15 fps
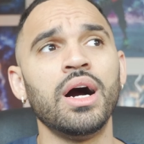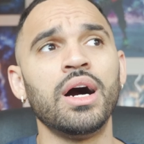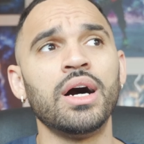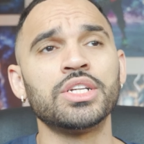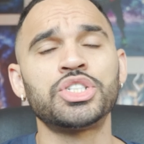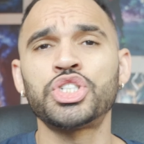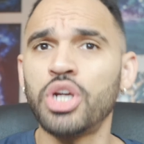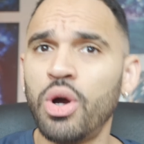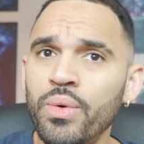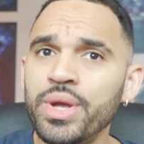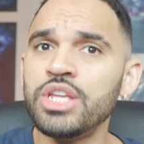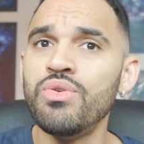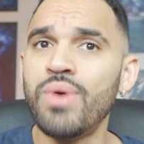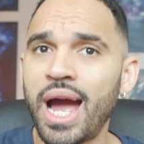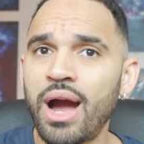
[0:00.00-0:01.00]
uh,
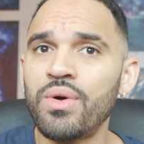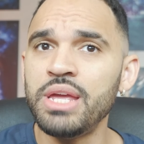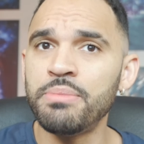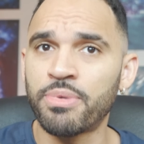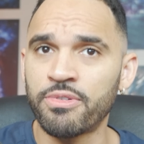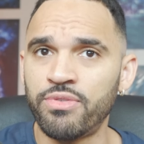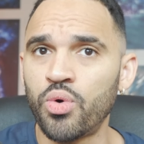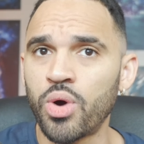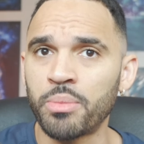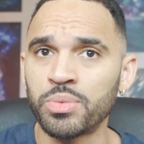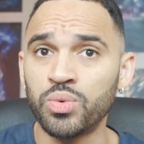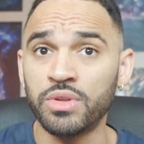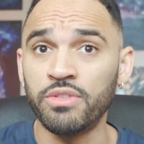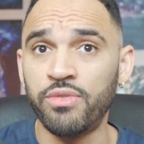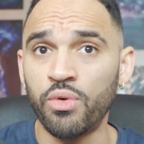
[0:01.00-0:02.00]
showing you how he
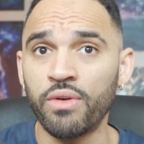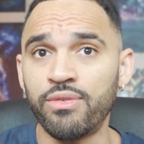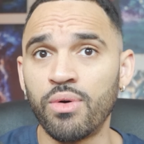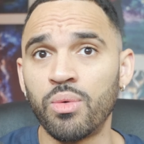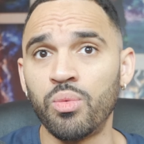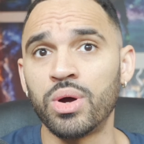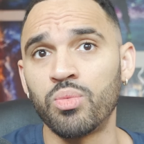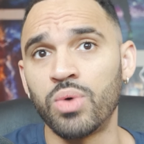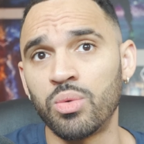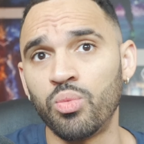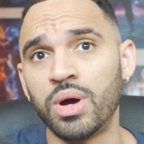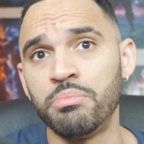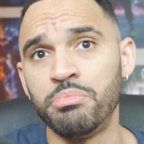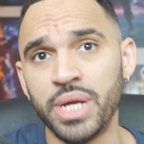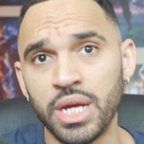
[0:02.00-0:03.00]
performed with the
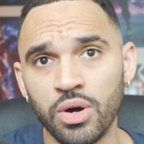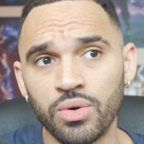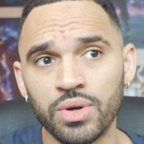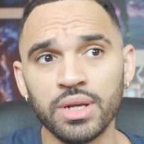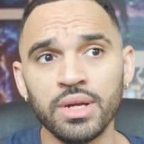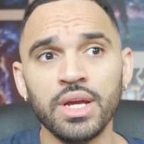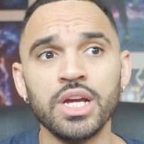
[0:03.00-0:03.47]
44111 build